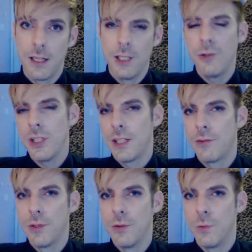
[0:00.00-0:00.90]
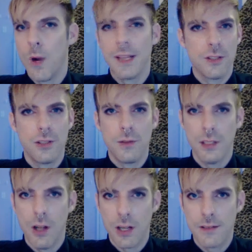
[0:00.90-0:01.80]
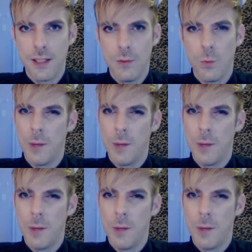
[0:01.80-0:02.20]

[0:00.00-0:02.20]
usually through when the student logs in,